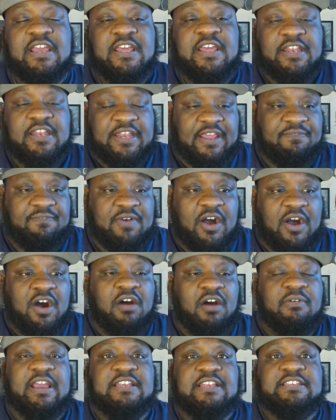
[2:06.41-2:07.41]
They've
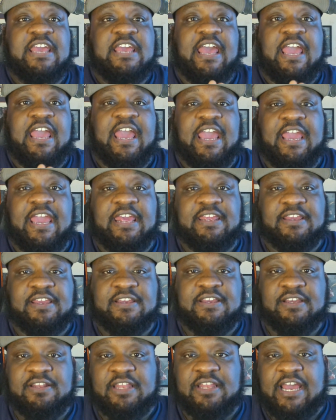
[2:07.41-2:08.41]
always had
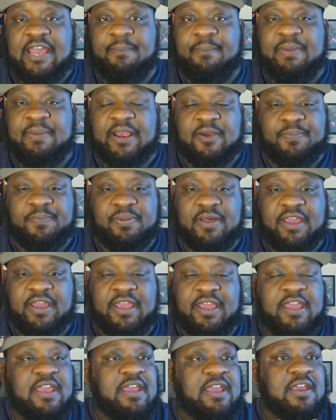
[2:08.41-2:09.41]
good linebacker play,
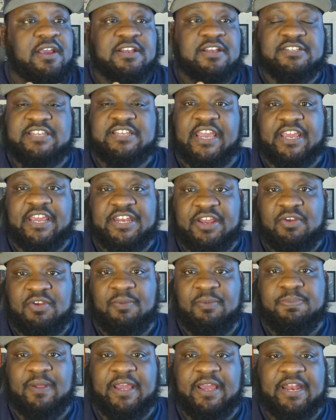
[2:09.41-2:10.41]
good secondary play.